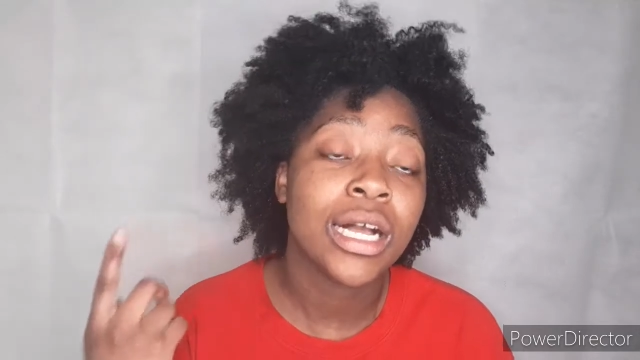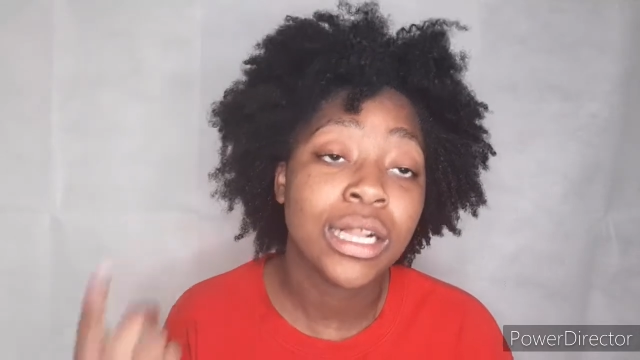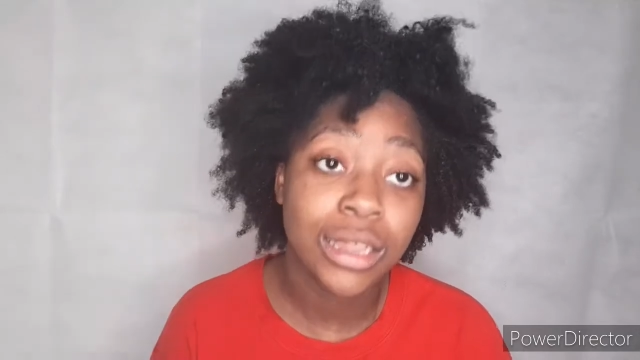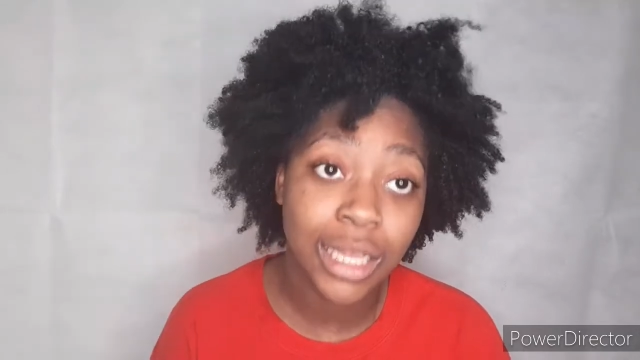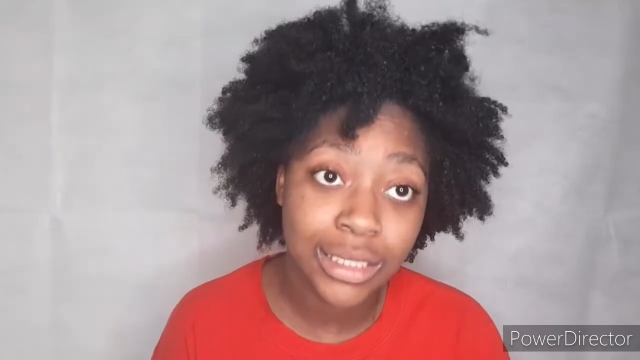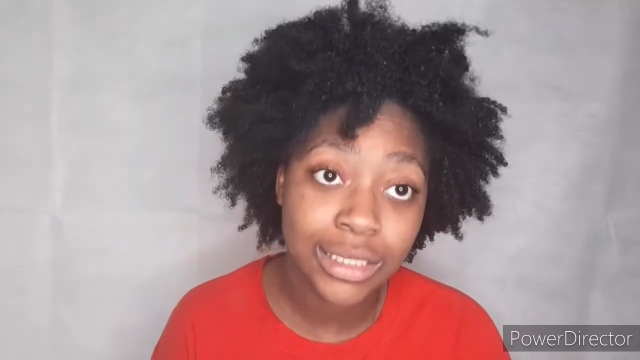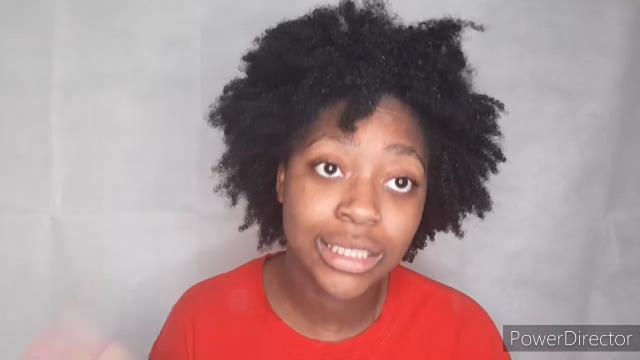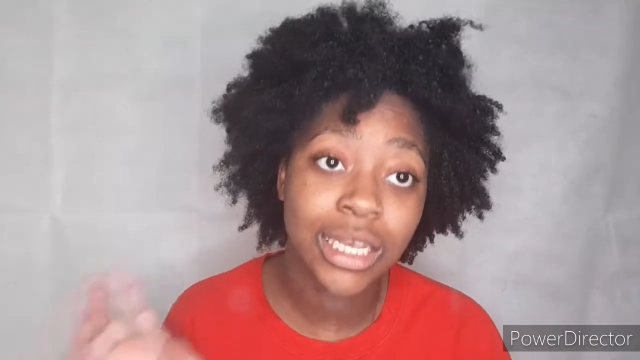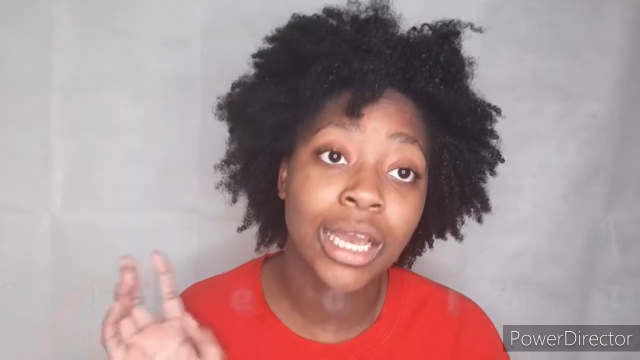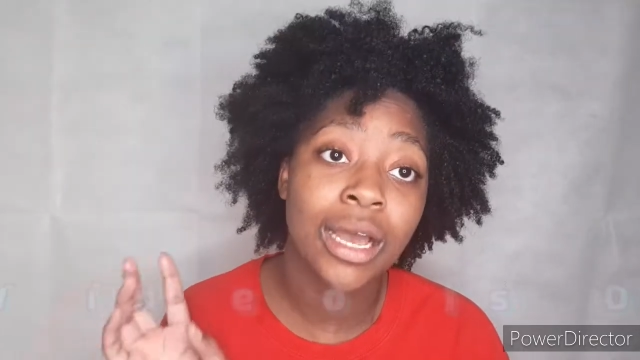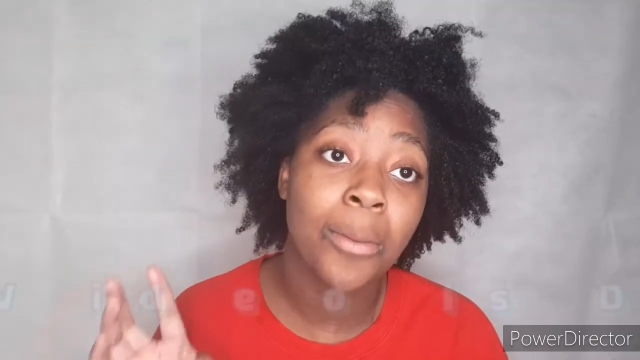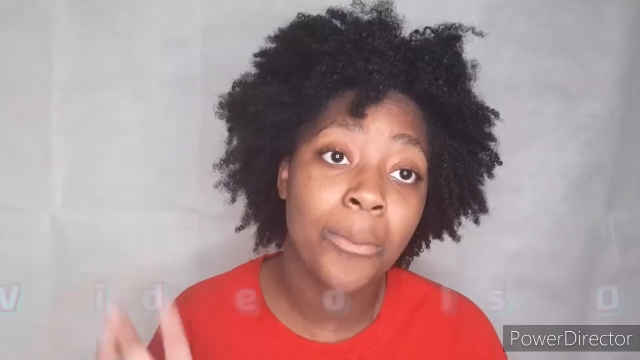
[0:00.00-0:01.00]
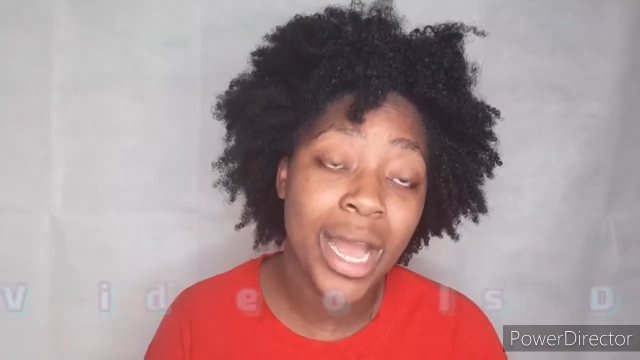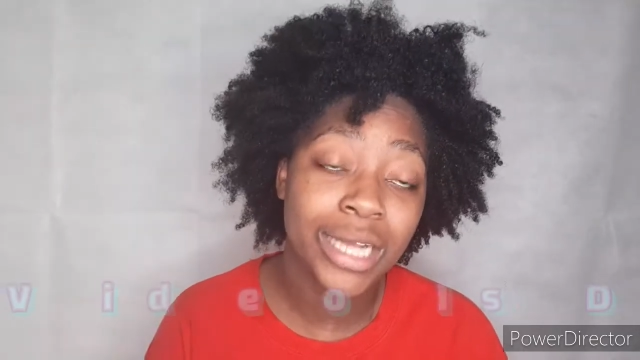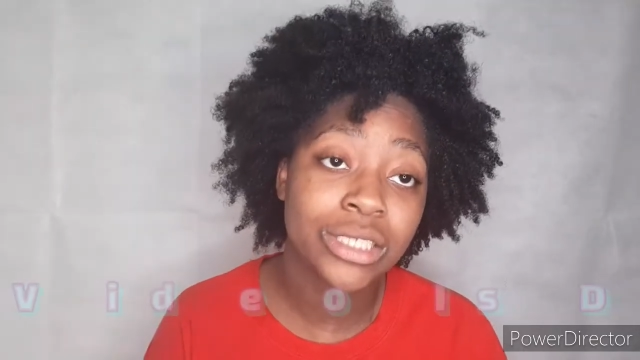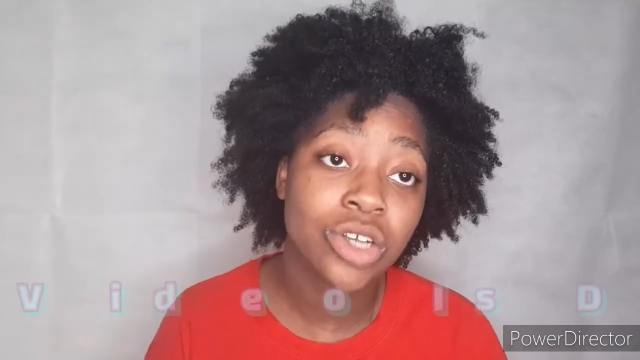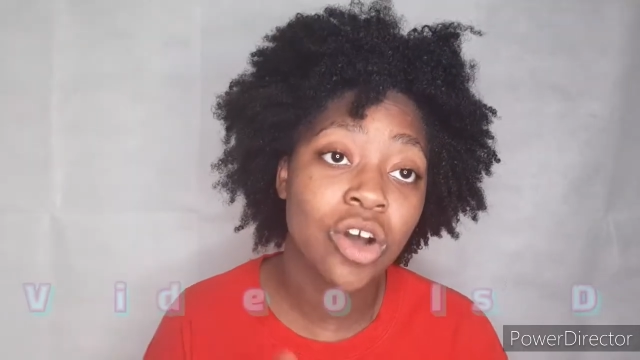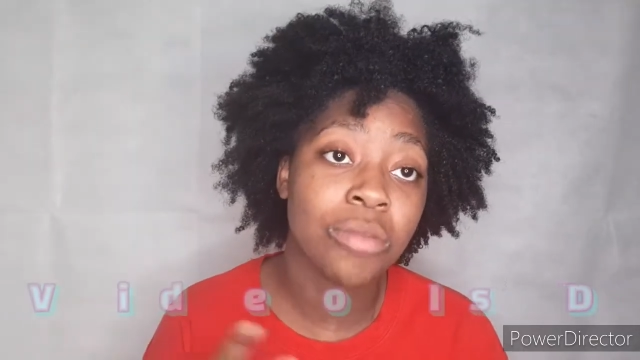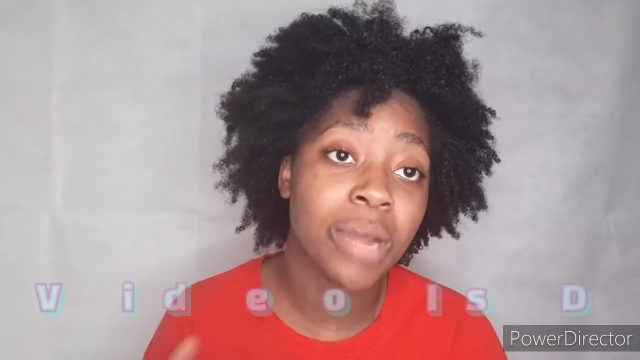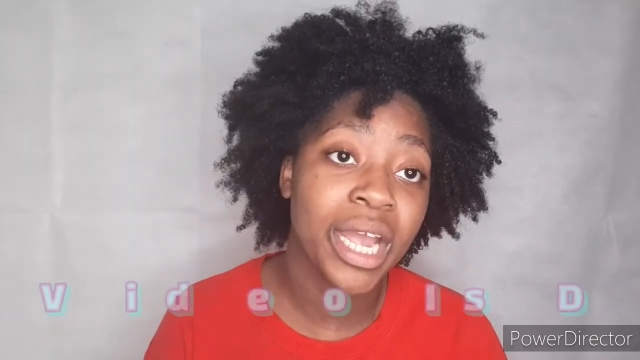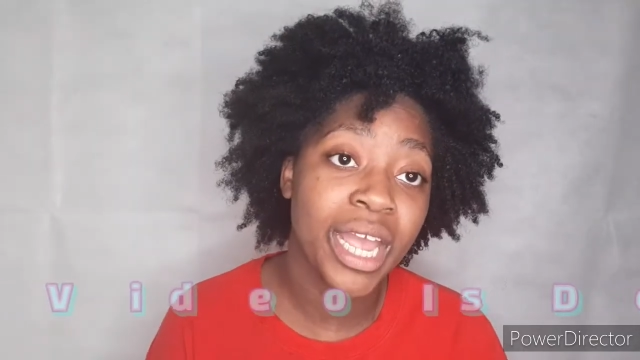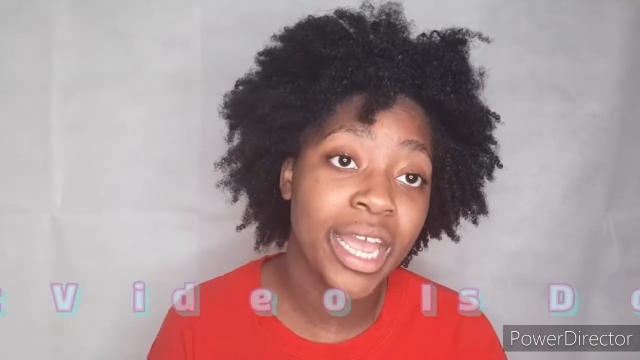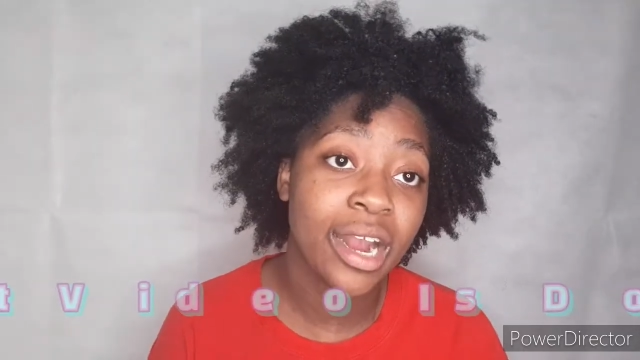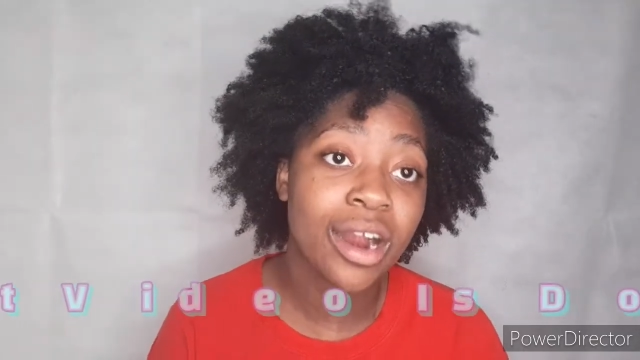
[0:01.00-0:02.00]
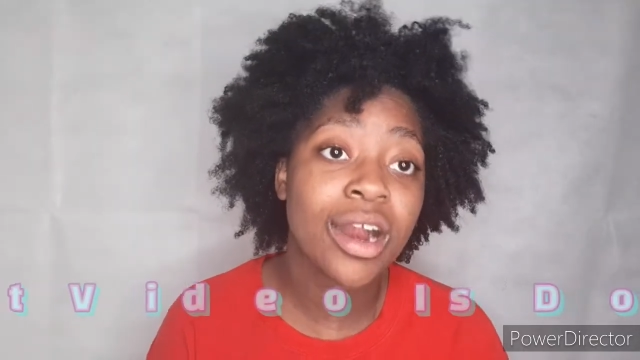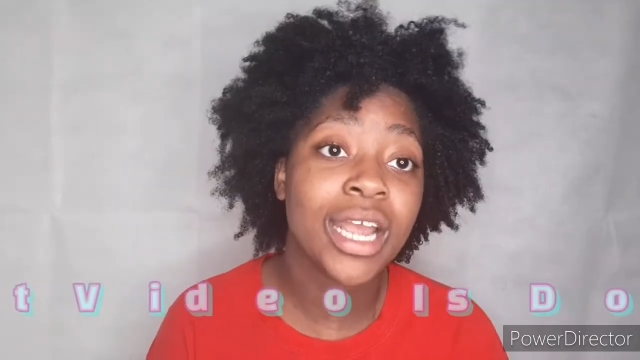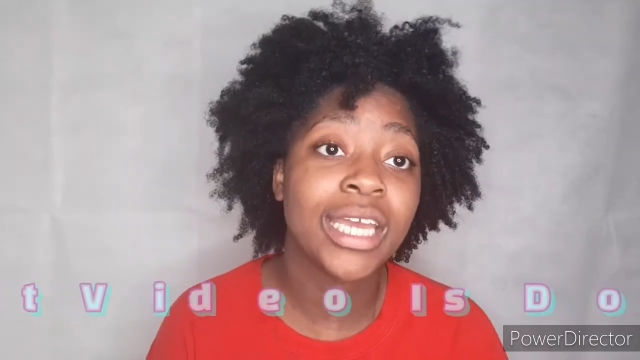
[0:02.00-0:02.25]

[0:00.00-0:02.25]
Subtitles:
cleansing mask on my hair,